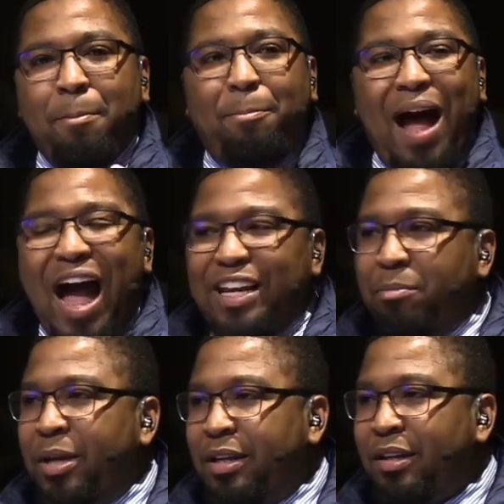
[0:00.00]

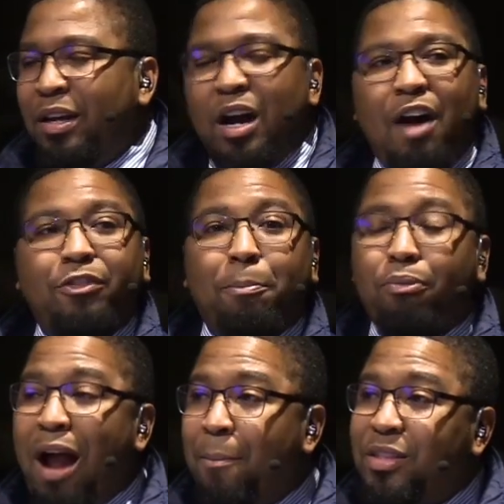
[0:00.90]
embodiment of the
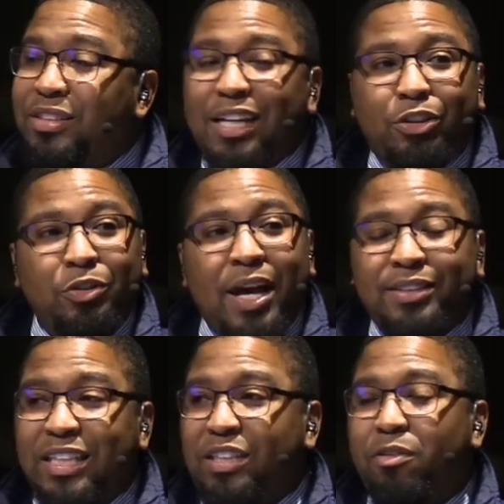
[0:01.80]
promise that the
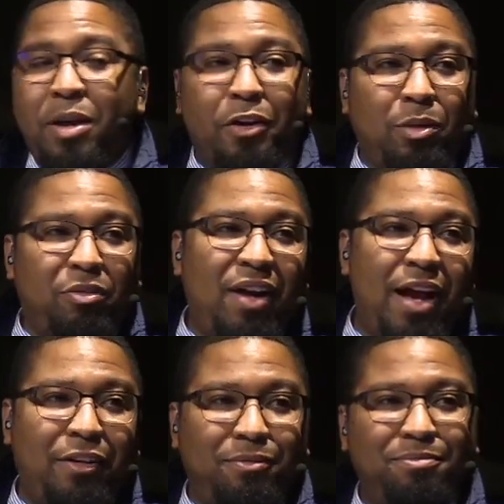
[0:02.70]
United States of America
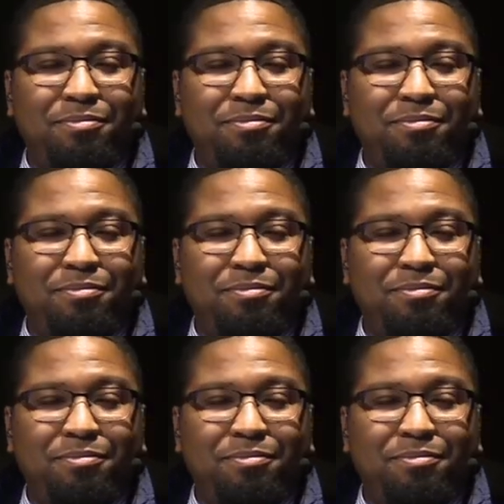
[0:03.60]
provided.